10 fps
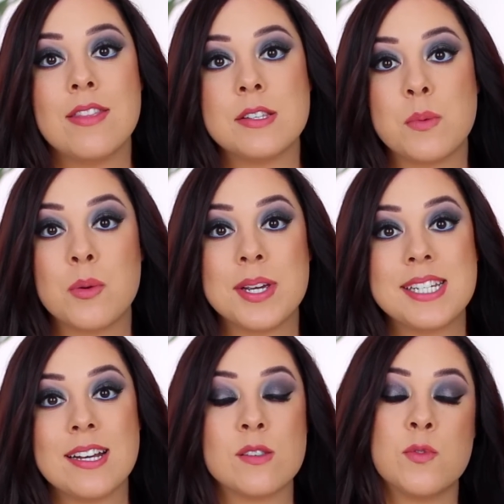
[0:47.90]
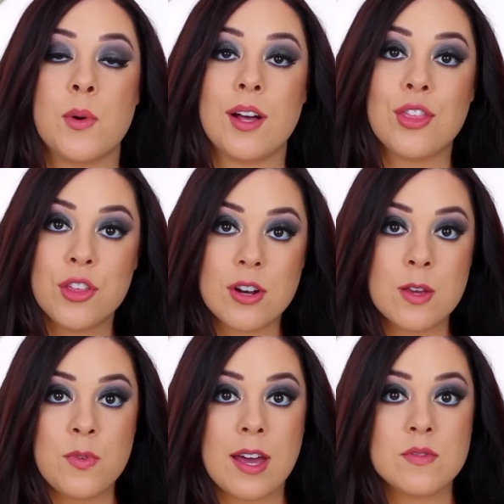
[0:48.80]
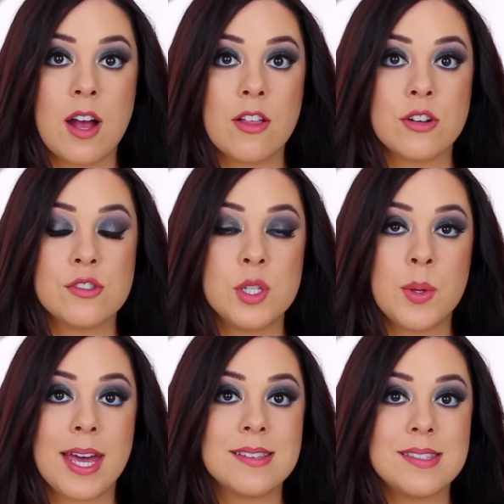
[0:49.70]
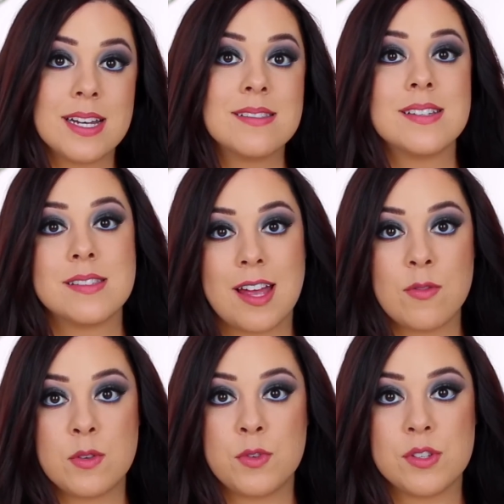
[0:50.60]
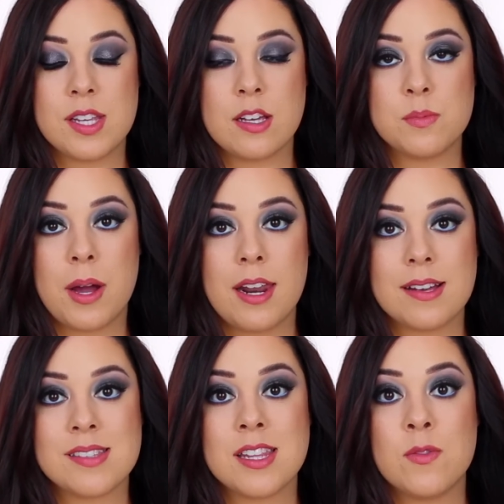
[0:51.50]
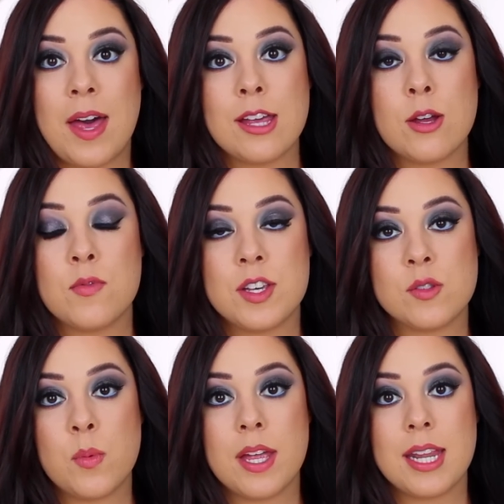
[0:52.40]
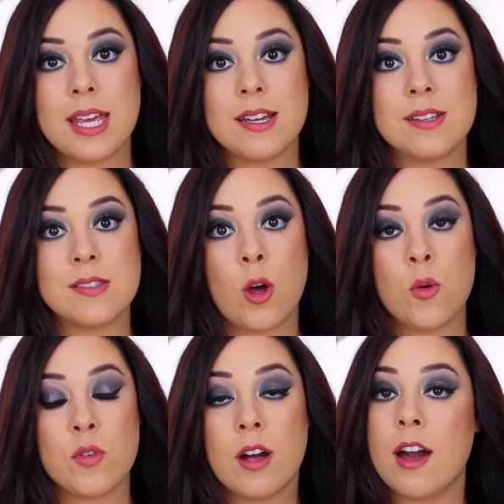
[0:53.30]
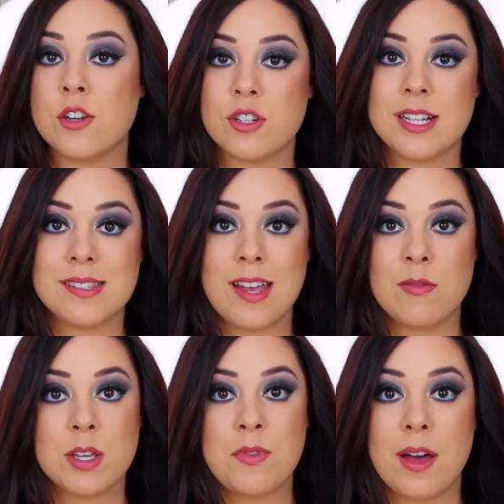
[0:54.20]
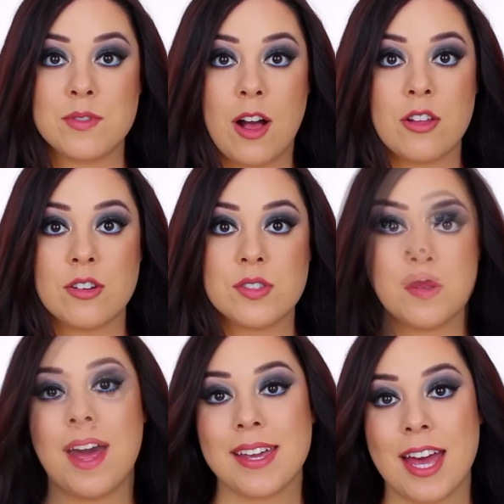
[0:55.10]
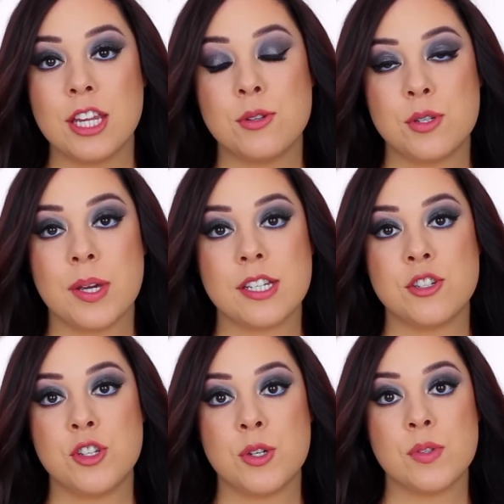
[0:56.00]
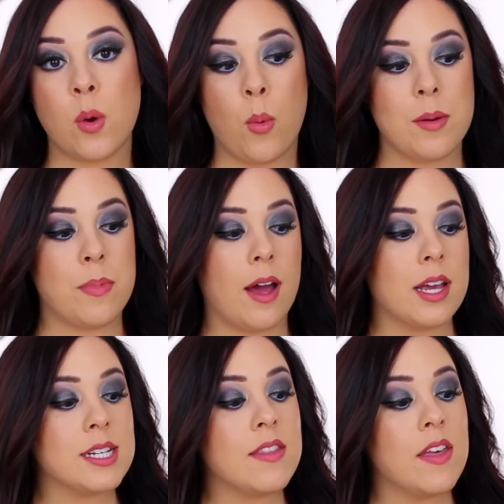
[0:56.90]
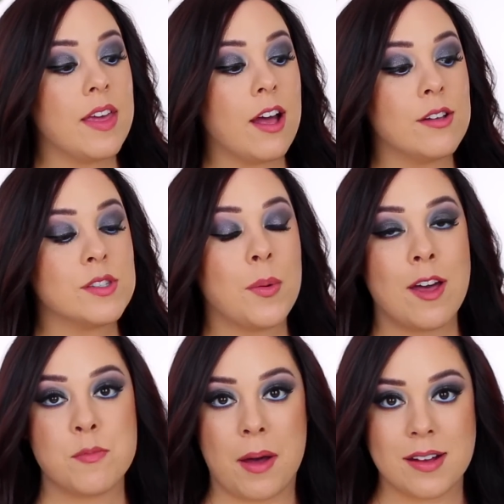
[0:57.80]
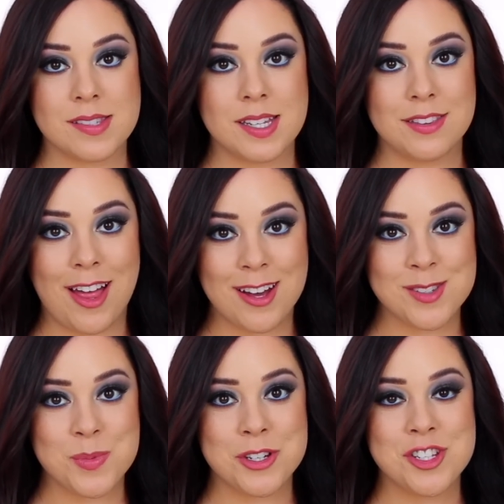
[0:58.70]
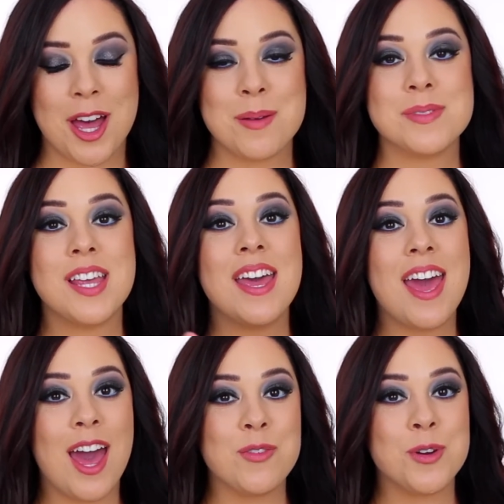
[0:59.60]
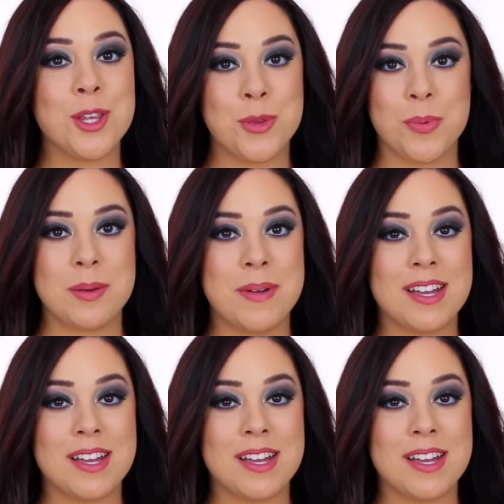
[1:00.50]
This one retails for $35. You get six to seven full-size products, and the value of this one is over $175. Again, you do get to choose one product. And then they also have Boxy Lux, which comes every three